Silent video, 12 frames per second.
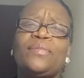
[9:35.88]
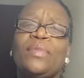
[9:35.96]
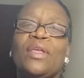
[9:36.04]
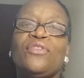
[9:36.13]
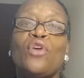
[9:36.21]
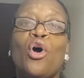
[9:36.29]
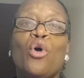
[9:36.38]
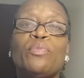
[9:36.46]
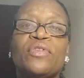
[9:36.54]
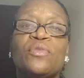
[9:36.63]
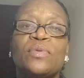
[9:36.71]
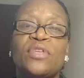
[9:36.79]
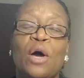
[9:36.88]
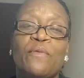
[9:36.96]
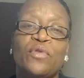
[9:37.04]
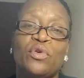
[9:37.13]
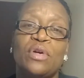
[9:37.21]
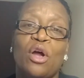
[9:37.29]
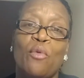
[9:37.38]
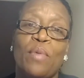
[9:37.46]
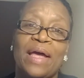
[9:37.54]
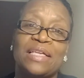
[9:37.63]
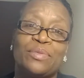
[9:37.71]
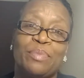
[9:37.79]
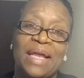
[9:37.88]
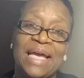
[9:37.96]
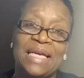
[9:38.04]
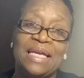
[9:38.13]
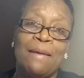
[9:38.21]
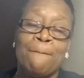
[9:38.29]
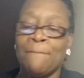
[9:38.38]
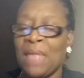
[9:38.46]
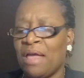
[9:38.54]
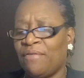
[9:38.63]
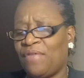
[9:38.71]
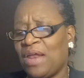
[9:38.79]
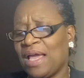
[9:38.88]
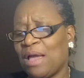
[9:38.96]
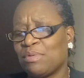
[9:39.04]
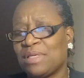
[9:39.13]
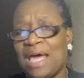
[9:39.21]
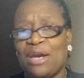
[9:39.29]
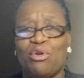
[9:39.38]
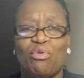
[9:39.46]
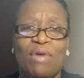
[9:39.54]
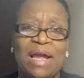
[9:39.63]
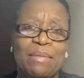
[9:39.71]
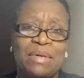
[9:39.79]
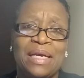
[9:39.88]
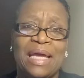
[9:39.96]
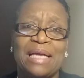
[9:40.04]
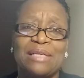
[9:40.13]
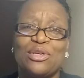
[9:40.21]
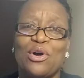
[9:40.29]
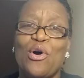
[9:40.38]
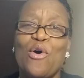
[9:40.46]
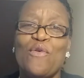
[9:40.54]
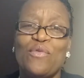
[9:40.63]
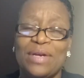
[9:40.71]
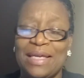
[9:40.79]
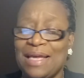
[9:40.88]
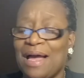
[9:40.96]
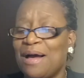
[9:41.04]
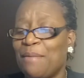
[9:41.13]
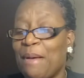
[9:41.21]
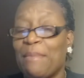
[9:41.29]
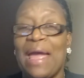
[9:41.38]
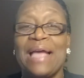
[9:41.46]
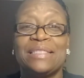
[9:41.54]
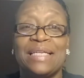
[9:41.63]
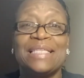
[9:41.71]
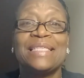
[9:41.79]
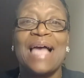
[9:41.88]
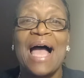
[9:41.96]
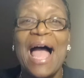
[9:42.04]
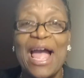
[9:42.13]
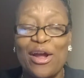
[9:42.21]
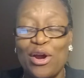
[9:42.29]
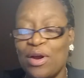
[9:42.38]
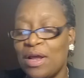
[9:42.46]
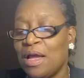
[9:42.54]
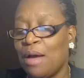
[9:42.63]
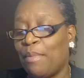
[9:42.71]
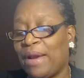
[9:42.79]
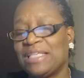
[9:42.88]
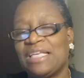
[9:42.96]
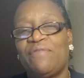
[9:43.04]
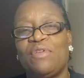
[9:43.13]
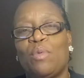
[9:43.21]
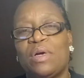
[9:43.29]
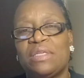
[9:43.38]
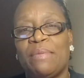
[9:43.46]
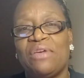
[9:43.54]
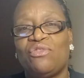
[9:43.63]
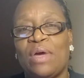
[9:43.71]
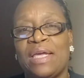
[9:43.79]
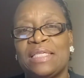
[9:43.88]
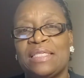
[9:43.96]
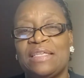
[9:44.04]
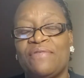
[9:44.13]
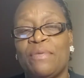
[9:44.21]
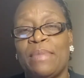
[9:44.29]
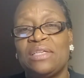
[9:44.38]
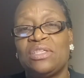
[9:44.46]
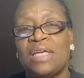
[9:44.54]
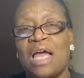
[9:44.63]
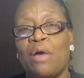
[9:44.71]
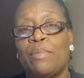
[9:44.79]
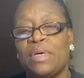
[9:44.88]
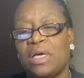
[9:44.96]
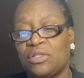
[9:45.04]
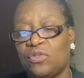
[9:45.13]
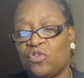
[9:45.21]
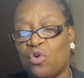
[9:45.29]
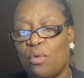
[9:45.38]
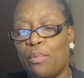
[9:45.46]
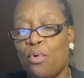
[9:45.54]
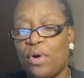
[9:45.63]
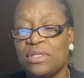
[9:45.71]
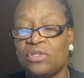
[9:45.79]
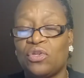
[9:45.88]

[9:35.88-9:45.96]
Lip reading: So I hope this was helpful, and I hope I explained it. Felt like I was kind of a little rambling there, so hopefully I'm actually tired. But I definitely wanted to make sure I get this information out because it's so important.